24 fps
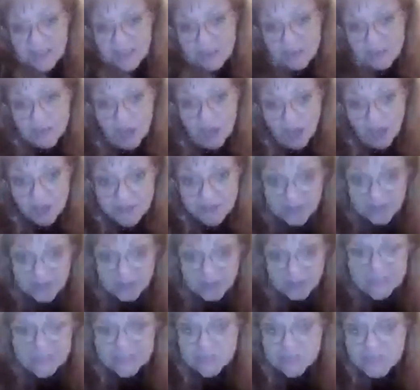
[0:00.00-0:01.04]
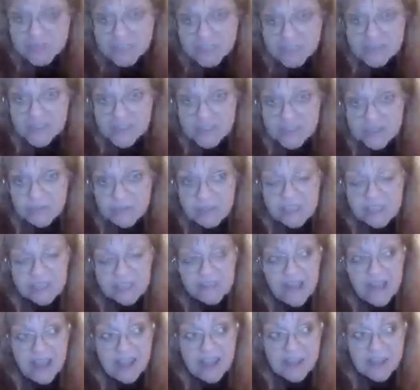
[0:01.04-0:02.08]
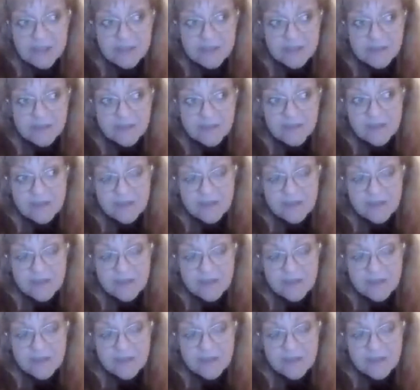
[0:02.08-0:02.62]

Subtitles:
It would also make some sense to me that